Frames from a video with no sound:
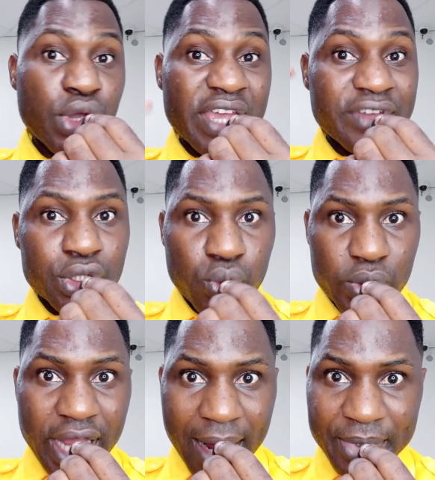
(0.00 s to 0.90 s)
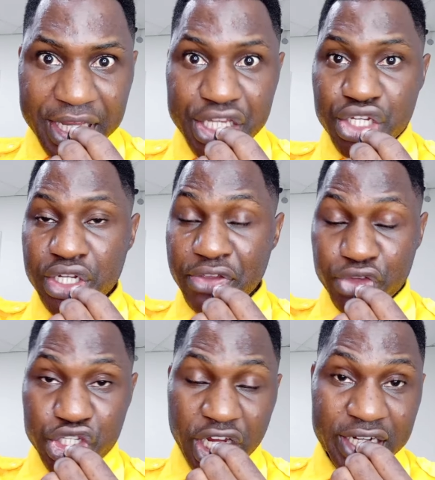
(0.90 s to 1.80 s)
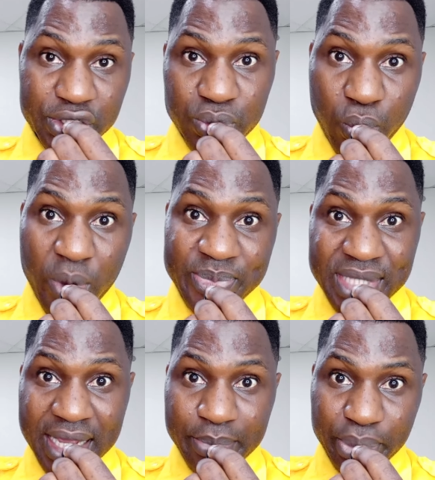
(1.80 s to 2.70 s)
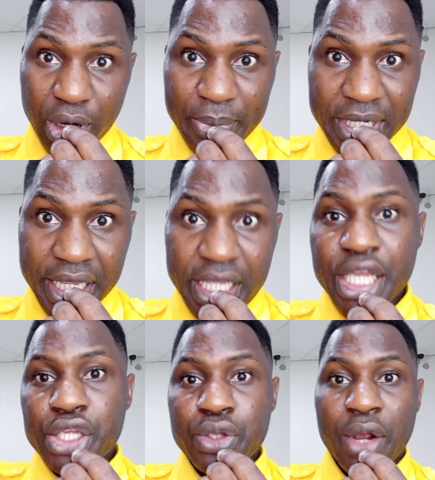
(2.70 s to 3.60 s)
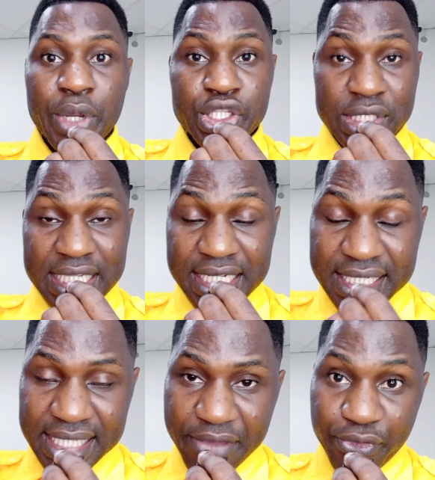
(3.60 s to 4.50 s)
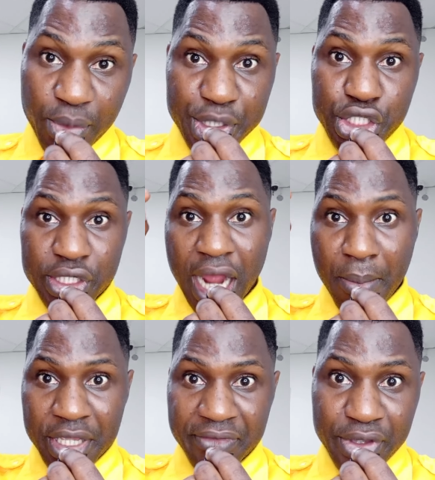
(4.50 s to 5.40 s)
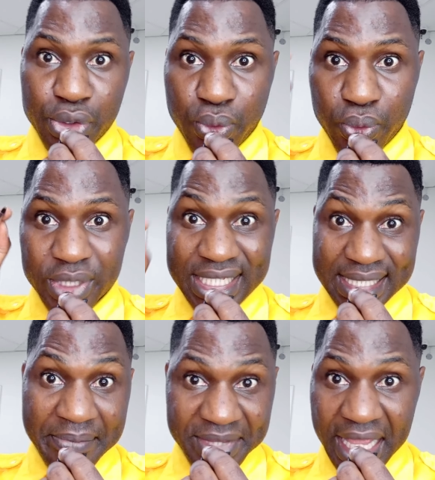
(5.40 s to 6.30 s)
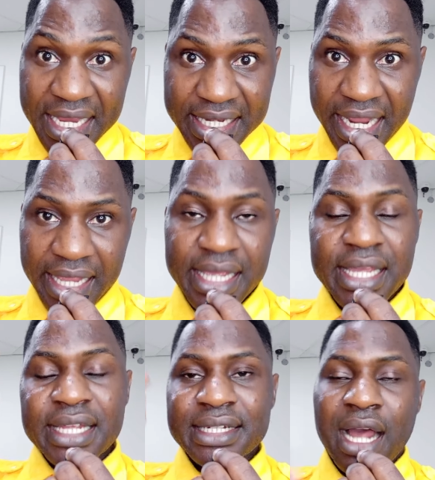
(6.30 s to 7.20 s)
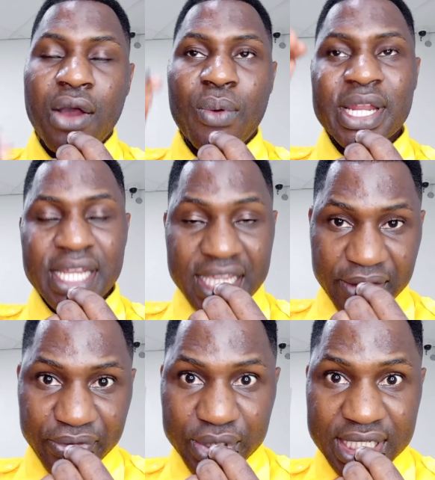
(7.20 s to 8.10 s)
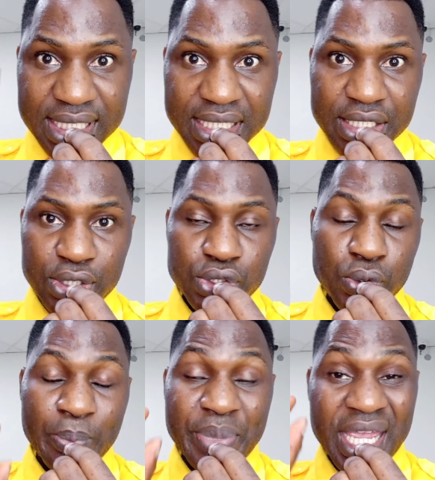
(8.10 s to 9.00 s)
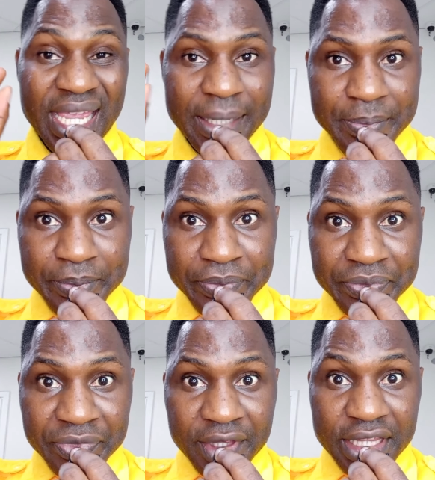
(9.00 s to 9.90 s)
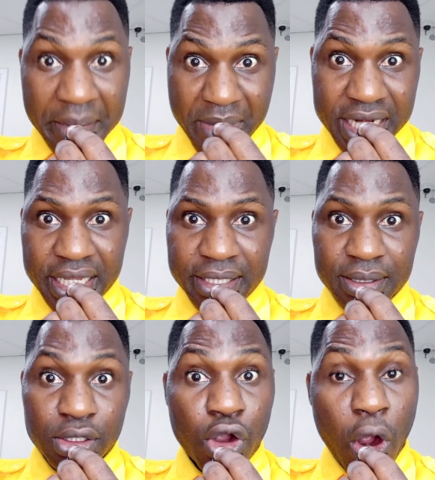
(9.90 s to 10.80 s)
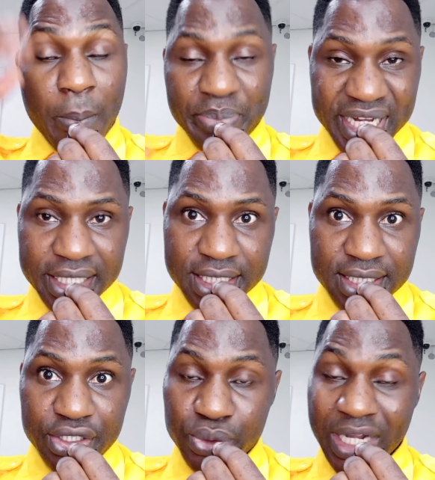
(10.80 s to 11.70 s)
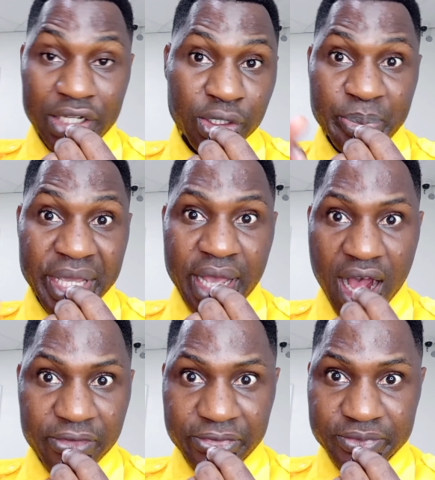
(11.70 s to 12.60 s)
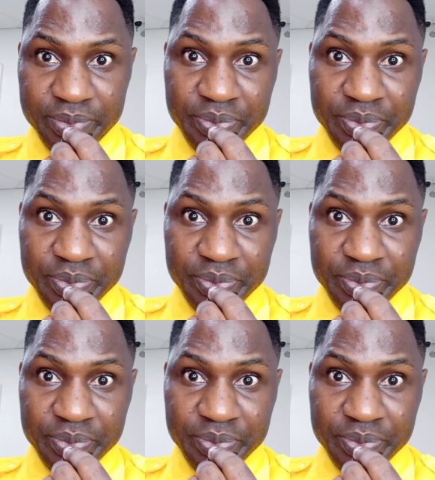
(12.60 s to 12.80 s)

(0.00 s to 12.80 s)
you even do the application, if you check the school website properly, you are going to see this information I'm giving you, the same thing there. Now, when they give you these details, you pay the money complete. You cannot pay half.